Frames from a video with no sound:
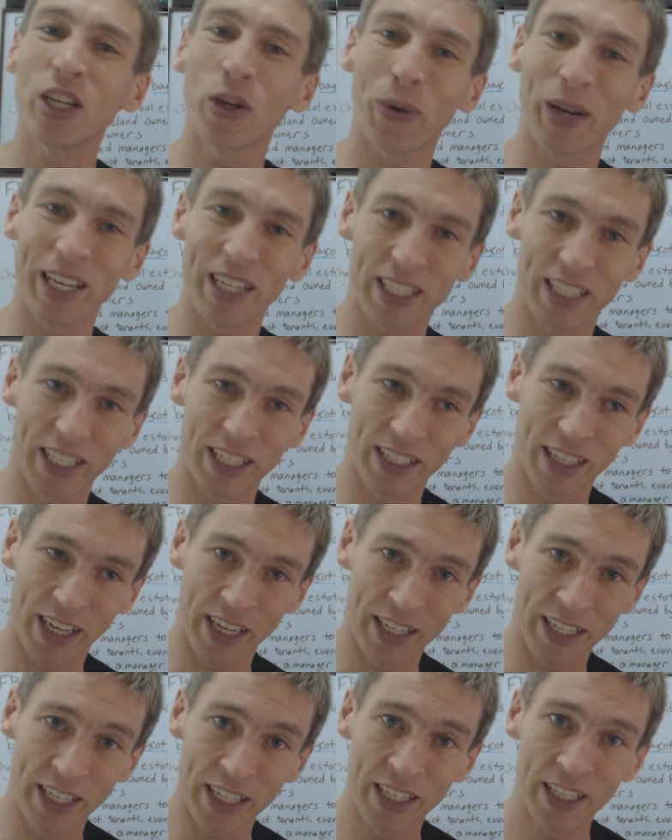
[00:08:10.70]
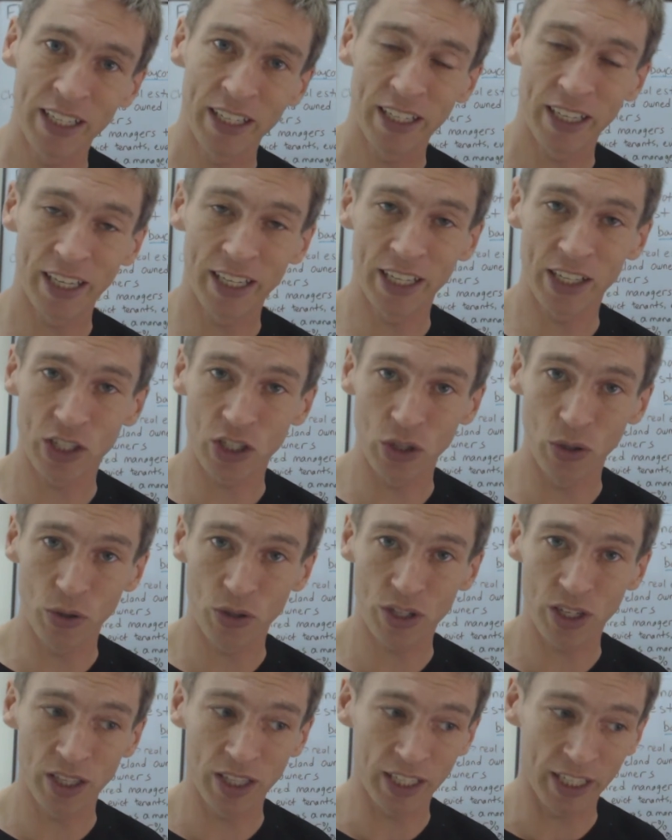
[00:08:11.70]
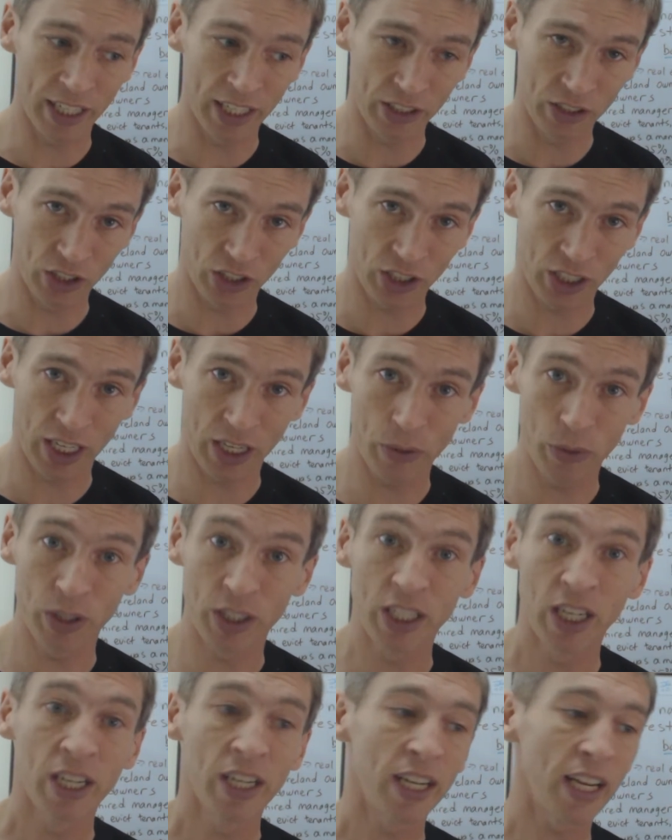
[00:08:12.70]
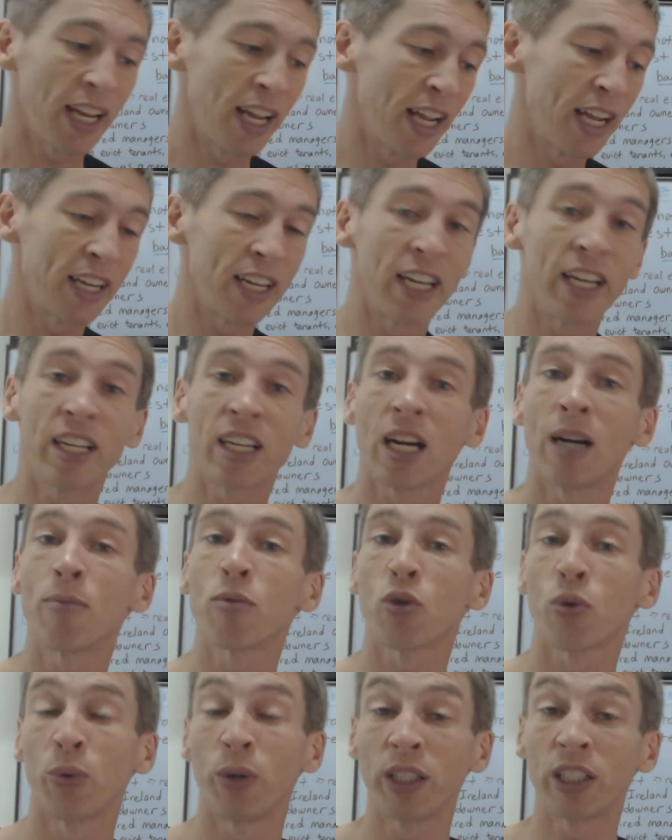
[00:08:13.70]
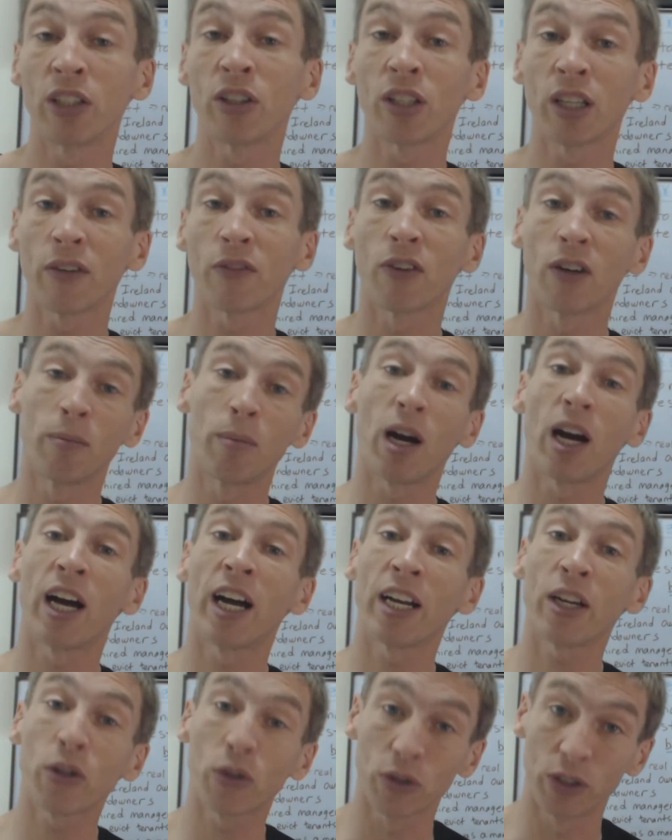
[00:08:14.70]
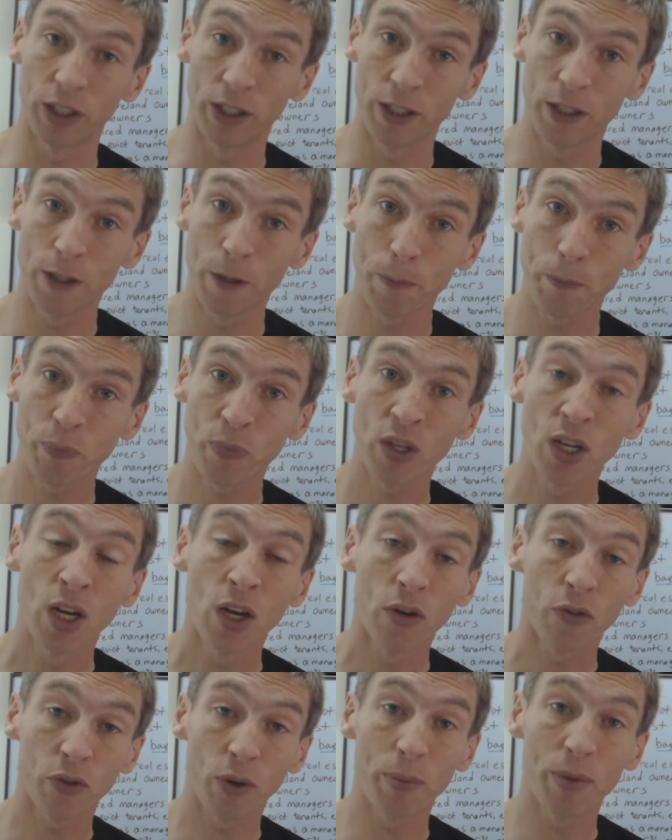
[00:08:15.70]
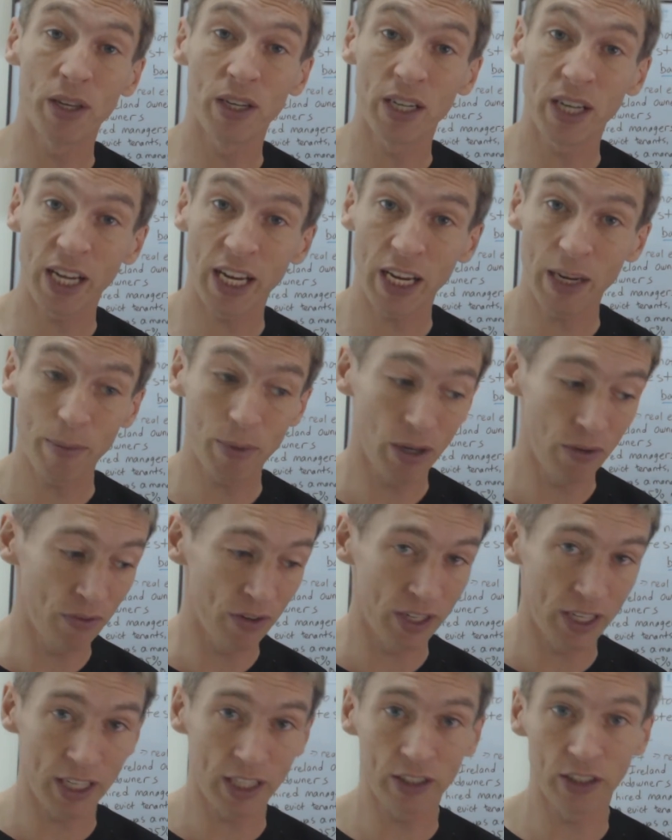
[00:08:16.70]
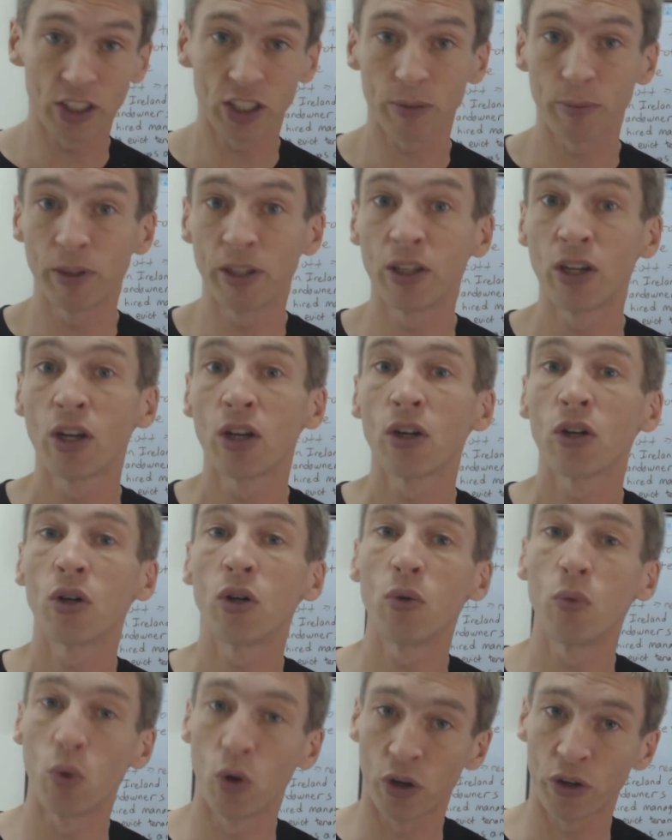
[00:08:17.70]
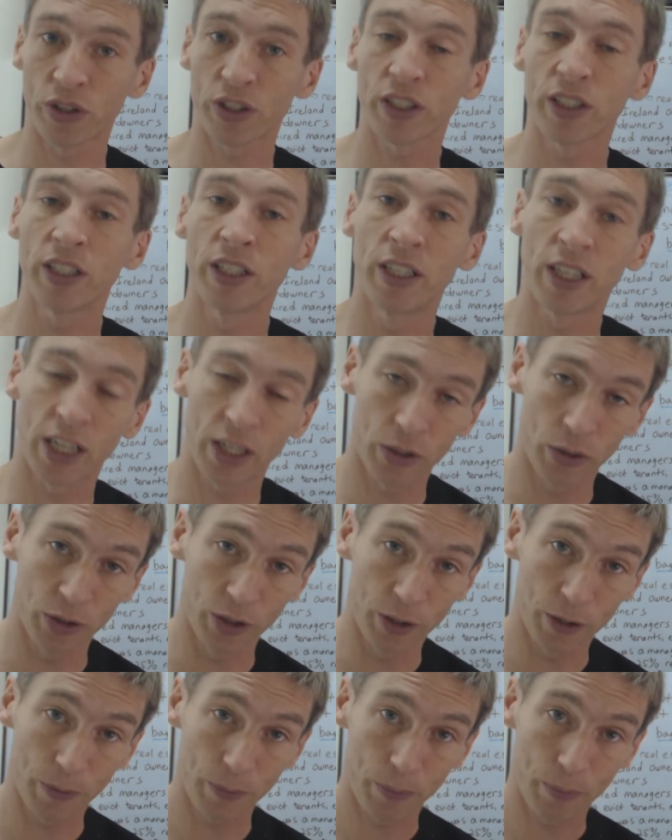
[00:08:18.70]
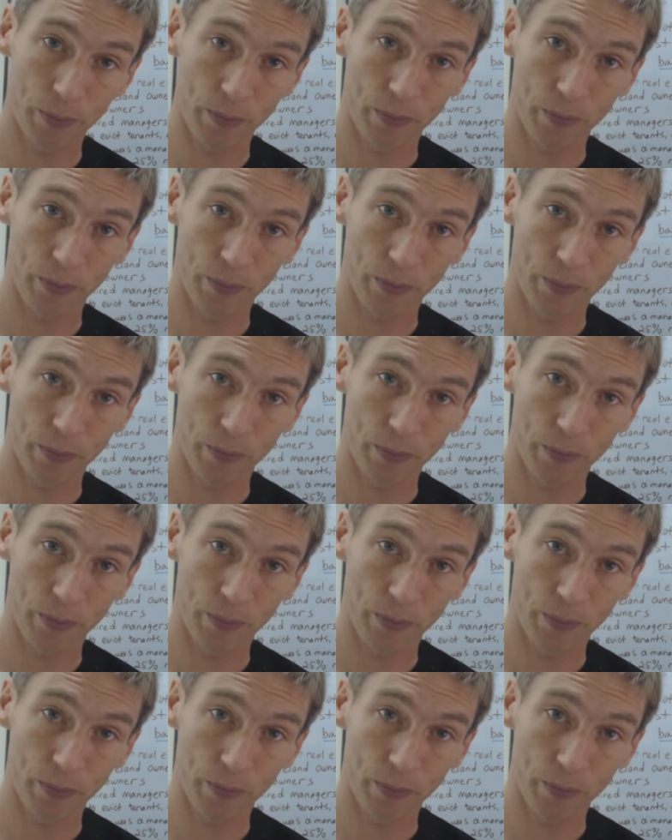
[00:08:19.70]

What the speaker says: year 1890 in its use in the English language, and it comes originally from Ireland, from the name of an Englishman who worked in Ireland.